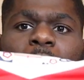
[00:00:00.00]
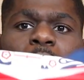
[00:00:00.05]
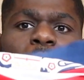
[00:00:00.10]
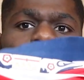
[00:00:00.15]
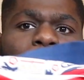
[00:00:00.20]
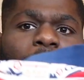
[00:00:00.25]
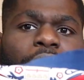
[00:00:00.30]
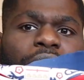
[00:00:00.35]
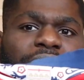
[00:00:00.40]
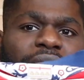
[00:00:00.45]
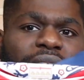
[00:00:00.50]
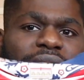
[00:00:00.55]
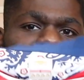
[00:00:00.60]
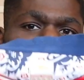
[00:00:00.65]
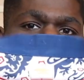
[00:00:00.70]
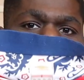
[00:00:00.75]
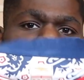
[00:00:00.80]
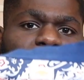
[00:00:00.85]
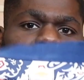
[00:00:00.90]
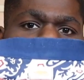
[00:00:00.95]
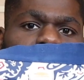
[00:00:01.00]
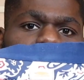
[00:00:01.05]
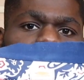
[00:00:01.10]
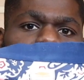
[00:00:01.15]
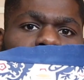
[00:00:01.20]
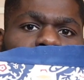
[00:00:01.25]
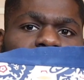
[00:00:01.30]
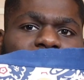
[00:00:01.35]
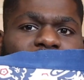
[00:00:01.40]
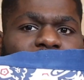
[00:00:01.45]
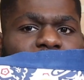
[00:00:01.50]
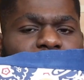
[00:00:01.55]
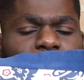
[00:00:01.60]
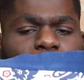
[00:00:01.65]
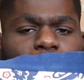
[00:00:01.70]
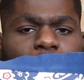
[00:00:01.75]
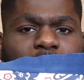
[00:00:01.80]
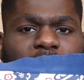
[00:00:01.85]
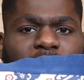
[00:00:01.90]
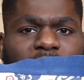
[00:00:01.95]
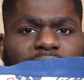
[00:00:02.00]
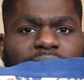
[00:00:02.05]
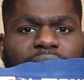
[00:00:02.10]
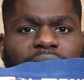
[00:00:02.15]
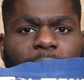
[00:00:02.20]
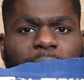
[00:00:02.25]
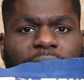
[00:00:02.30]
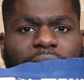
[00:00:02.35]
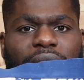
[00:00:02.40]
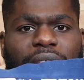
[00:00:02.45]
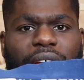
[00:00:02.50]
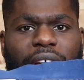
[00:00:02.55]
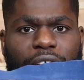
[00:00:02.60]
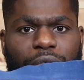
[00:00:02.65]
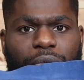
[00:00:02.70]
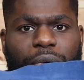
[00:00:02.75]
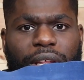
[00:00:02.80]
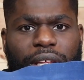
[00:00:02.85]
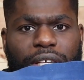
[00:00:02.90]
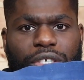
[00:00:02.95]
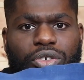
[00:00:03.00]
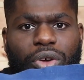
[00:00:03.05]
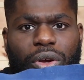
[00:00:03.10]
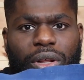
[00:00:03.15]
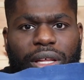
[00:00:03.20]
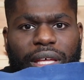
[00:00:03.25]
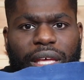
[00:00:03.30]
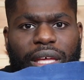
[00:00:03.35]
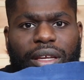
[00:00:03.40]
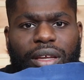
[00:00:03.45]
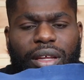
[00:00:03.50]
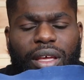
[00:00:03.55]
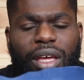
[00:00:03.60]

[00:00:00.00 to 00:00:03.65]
but because of the centre logos are in at the minute, like really strongly in,